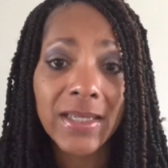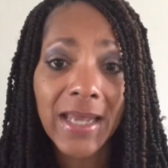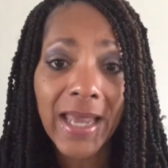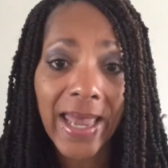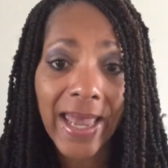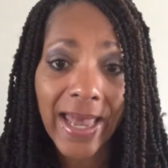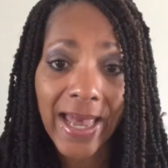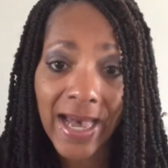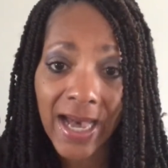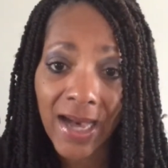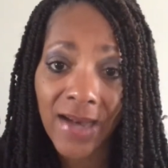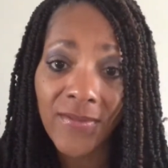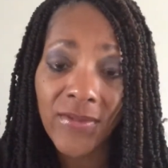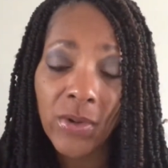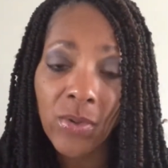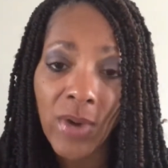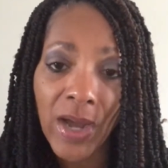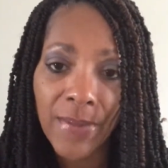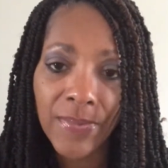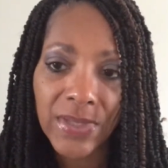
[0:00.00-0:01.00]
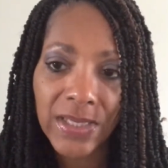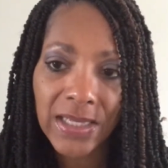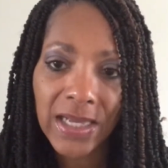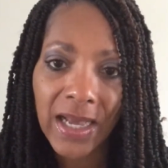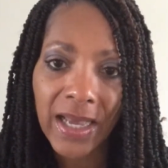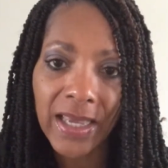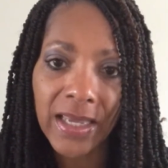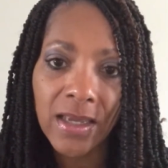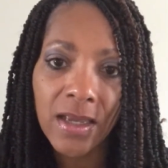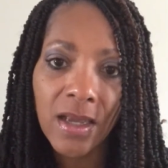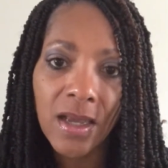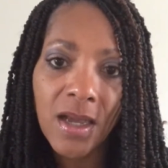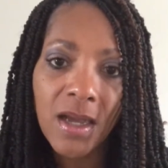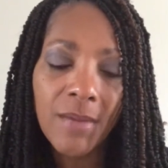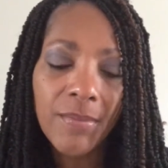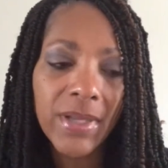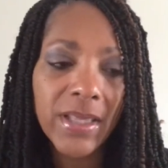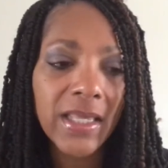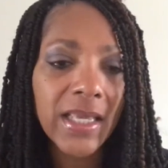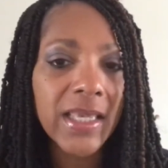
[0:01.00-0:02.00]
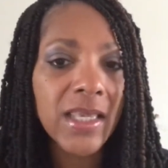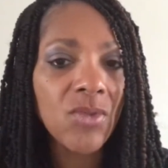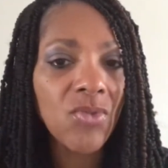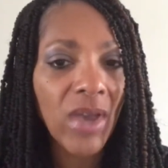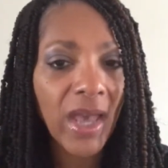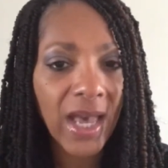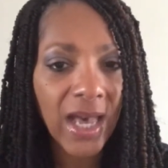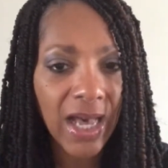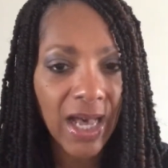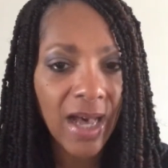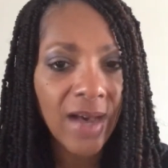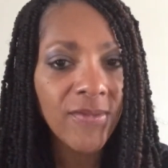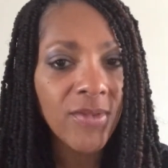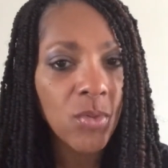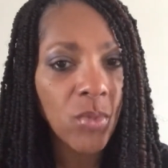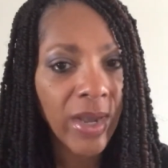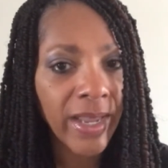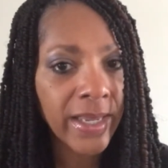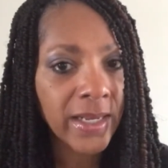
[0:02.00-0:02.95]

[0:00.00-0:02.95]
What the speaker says: have a website, but that you have a way to